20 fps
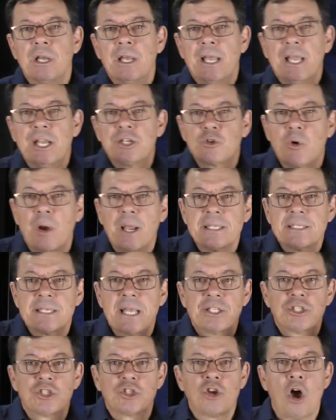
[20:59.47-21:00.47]
It
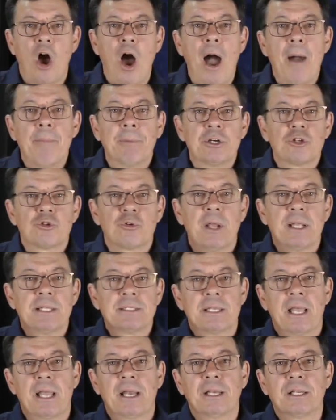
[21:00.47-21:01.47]
transcends time and it
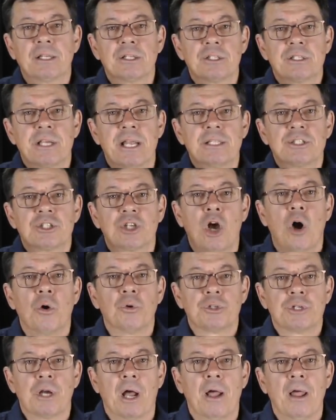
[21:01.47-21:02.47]
transcends
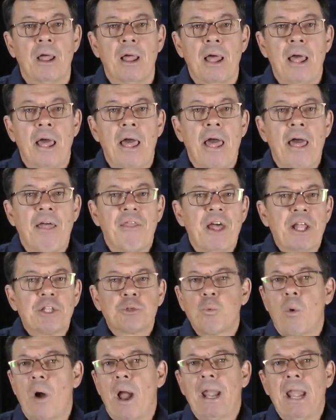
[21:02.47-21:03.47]
culture. That's
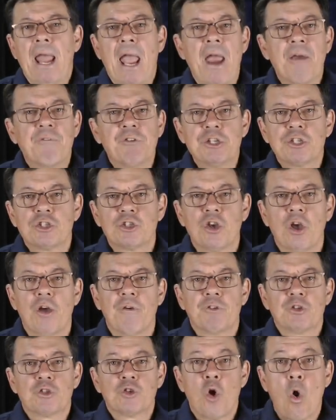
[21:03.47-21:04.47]
why in every
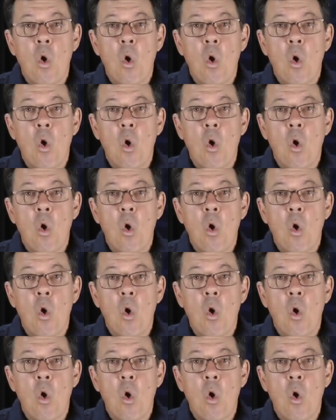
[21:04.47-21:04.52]
service